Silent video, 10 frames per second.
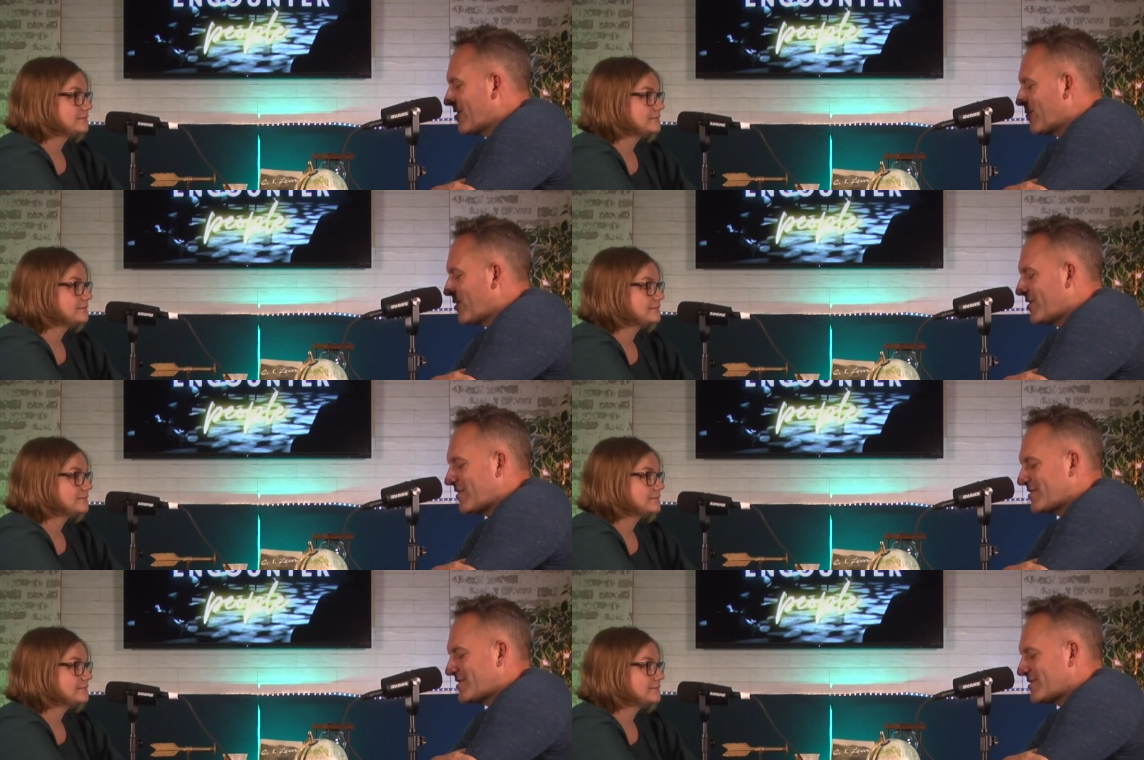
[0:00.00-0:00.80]
Speaker 1: But
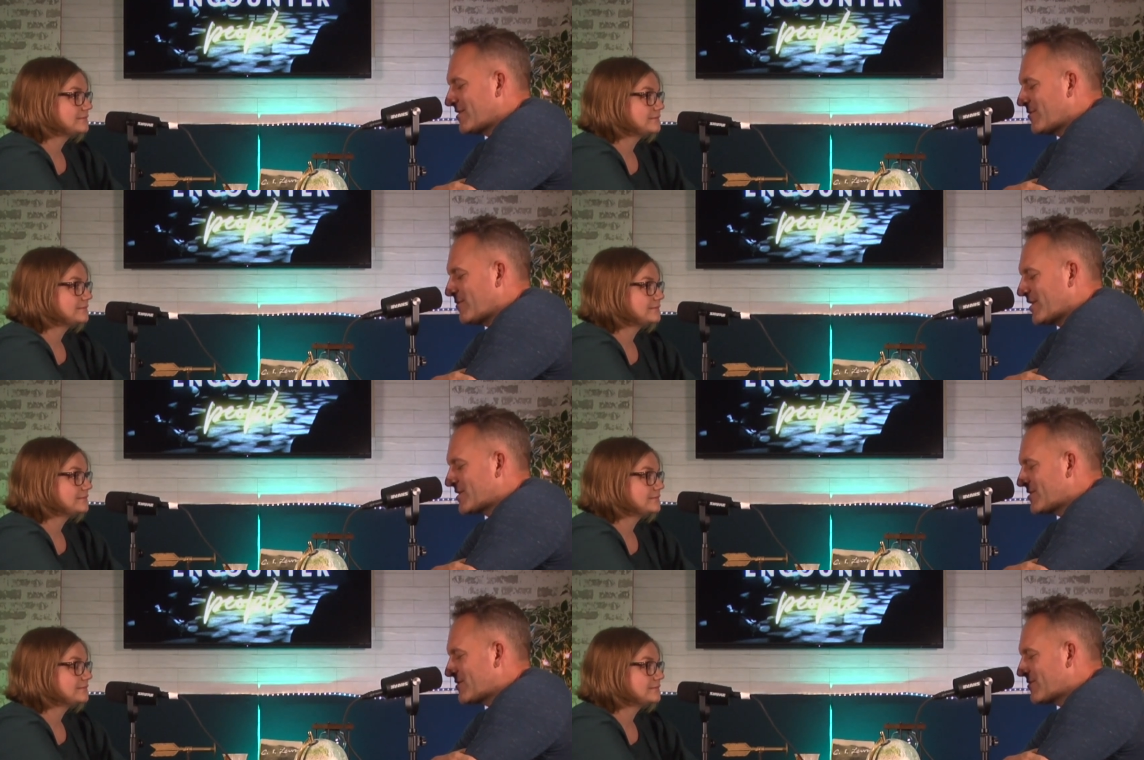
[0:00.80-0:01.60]
there's so
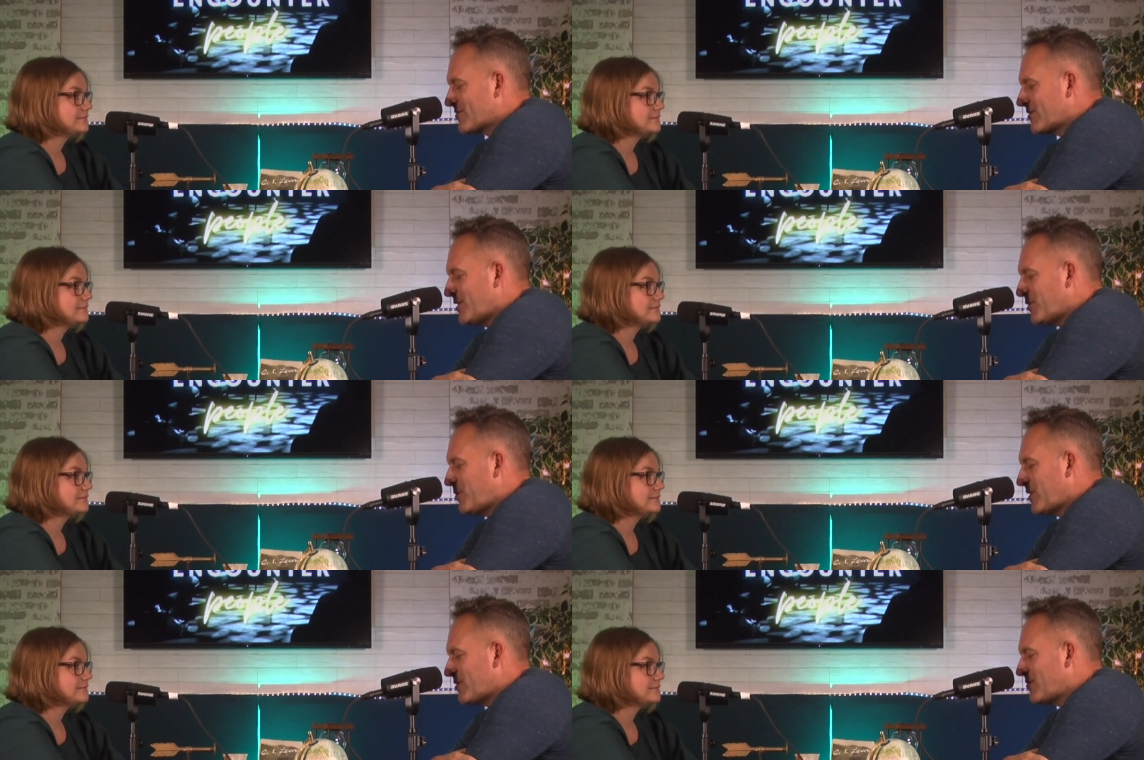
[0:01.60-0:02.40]
much real
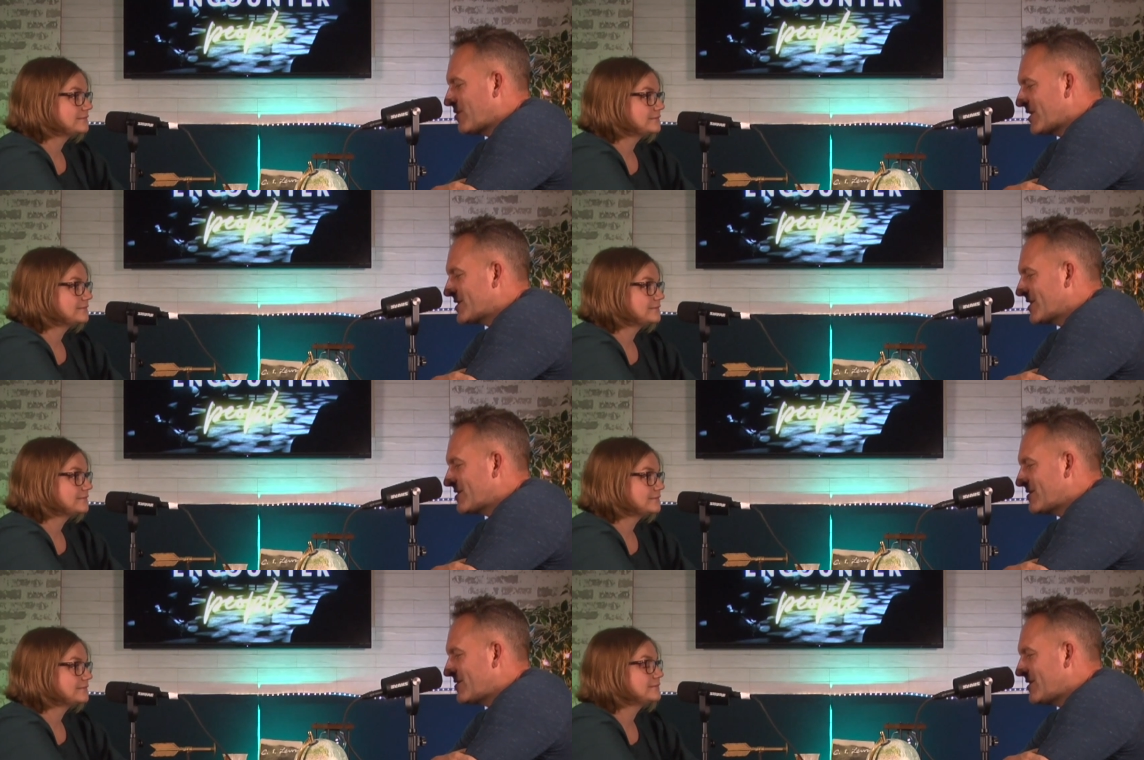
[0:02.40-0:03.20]
potent blessing
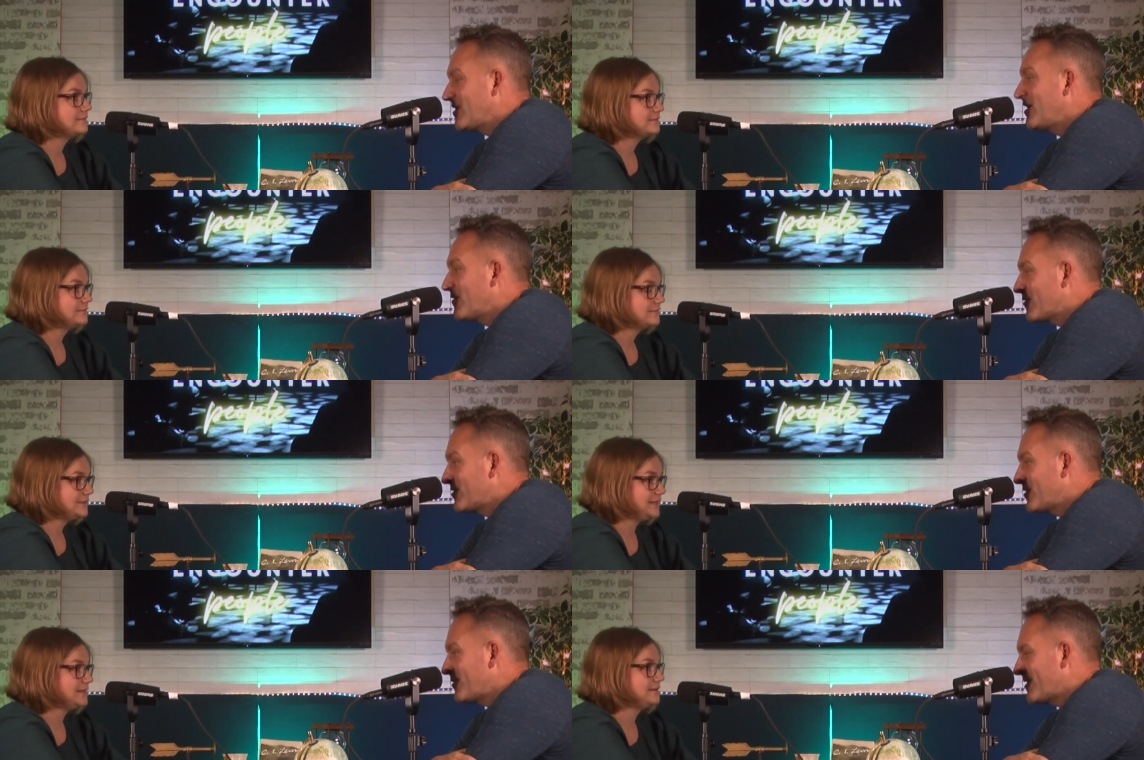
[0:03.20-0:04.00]
to the giver
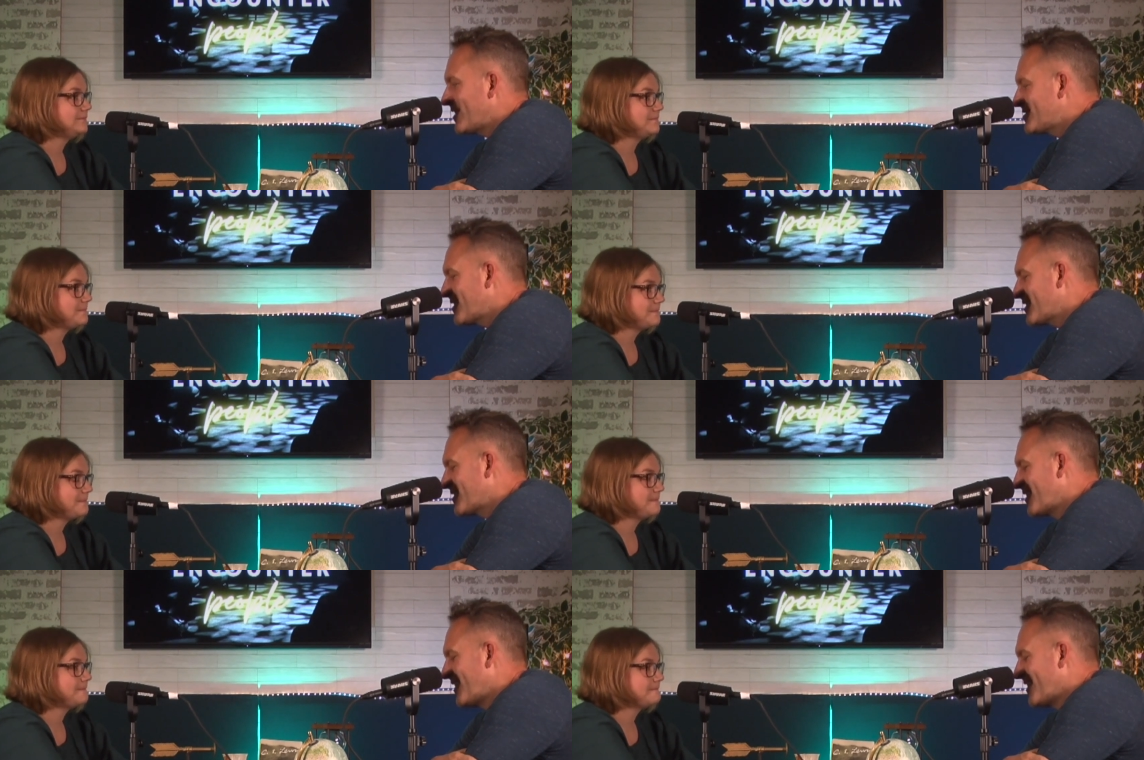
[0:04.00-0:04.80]
too. And that's like,
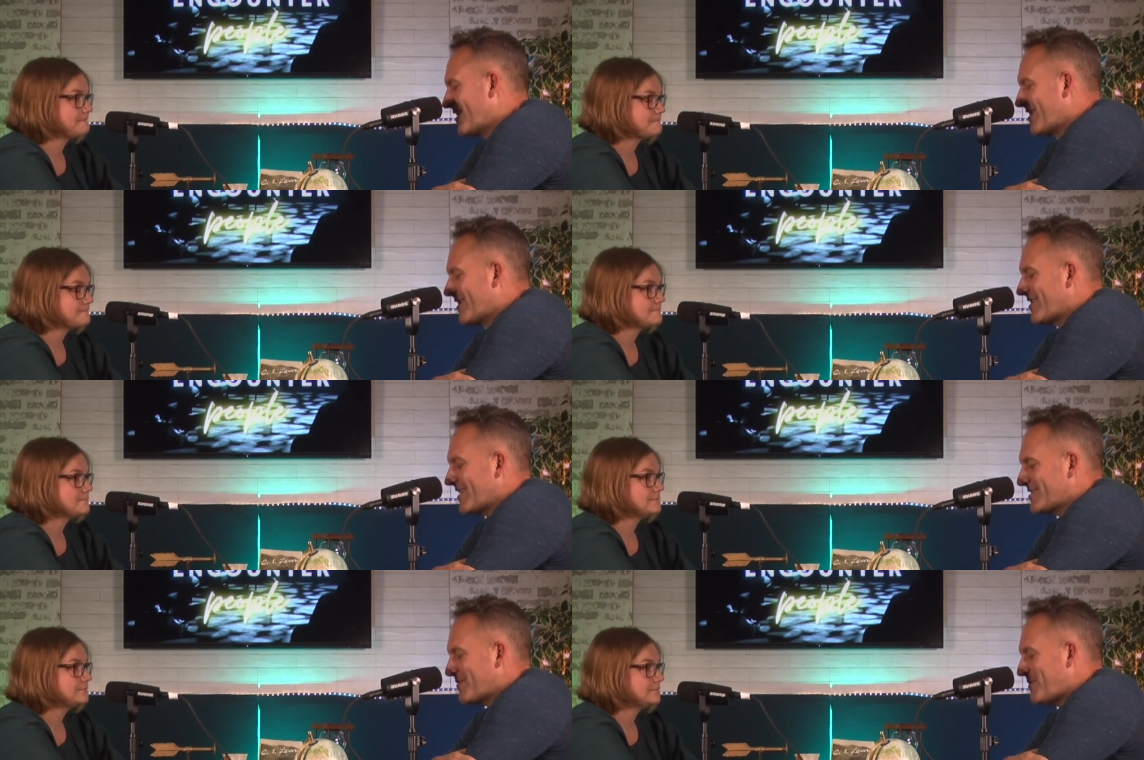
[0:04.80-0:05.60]

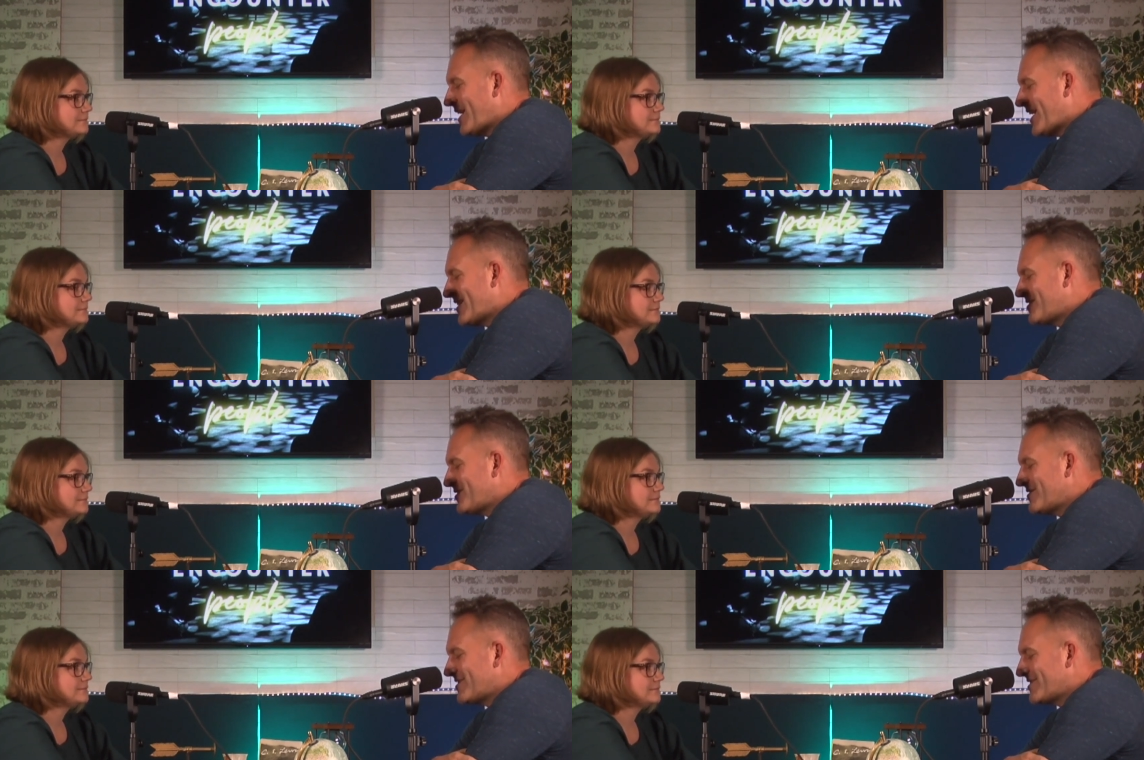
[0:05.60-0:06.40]
that's the
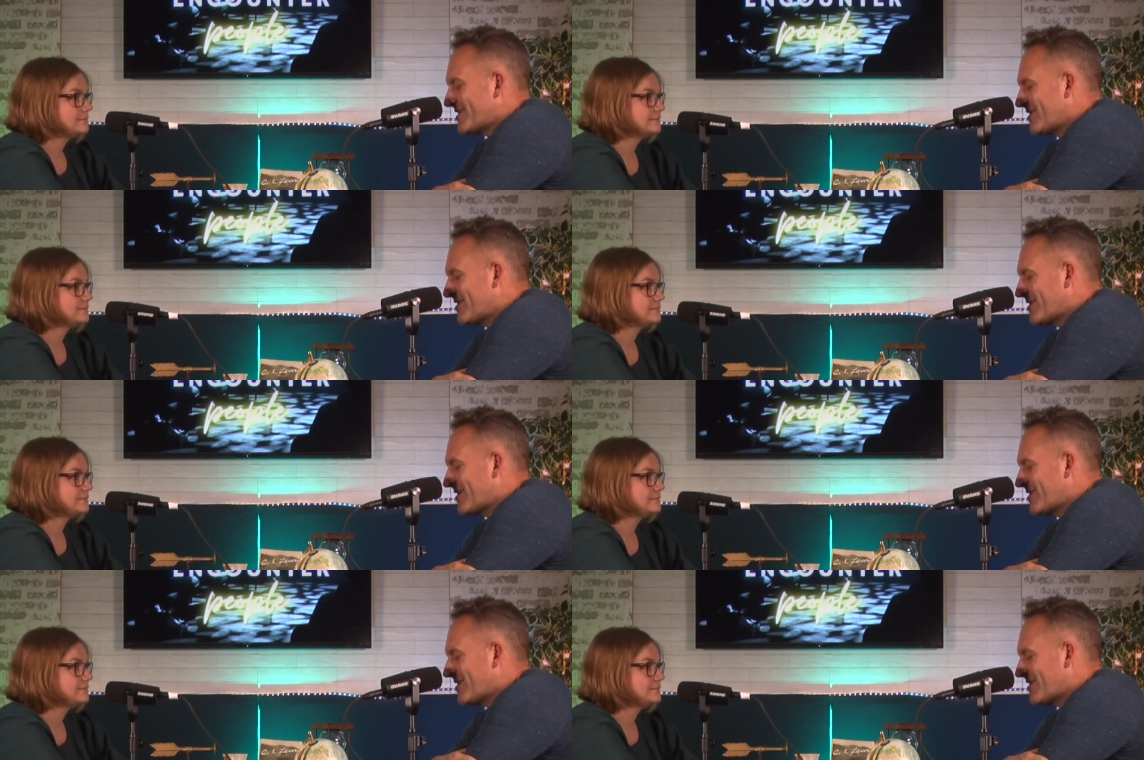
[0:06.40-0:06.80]
Beatitudes, isn't it?